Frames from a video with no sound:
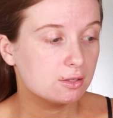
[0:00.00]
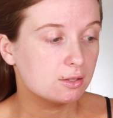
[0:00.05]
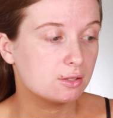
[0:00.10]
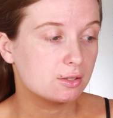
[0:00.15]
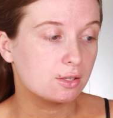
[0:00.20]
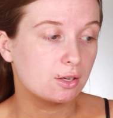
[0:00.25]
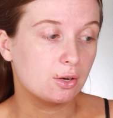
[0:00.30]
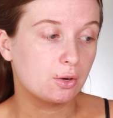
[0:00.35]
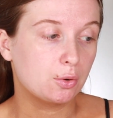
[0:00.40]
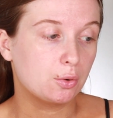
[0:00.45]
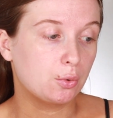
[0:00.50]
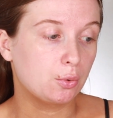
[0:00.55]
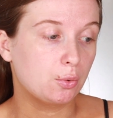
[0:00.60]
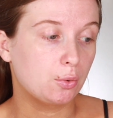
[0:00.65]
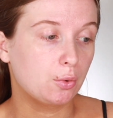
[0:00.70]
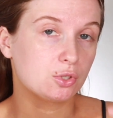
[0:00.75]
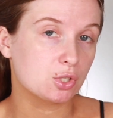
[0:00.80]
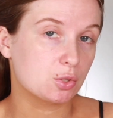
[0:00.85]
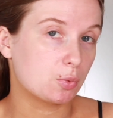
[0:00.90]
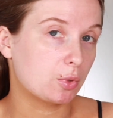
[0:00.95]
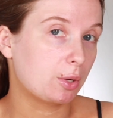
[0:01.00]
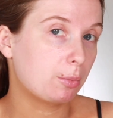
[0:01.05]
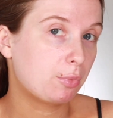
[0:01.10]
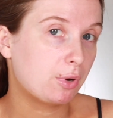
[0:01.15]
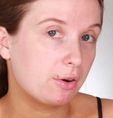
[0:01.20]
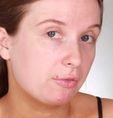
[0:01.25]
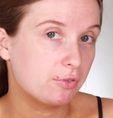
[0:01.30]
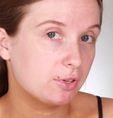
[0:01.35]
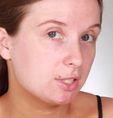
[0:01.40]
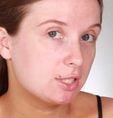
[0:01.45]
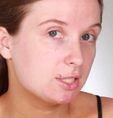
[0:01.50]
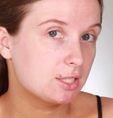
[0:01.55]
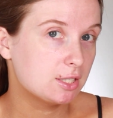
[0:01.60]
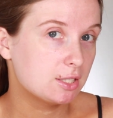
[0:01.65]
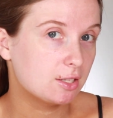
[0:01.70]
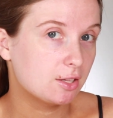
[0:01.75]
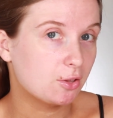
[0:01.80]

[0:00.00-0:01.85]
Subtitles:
So just want to preface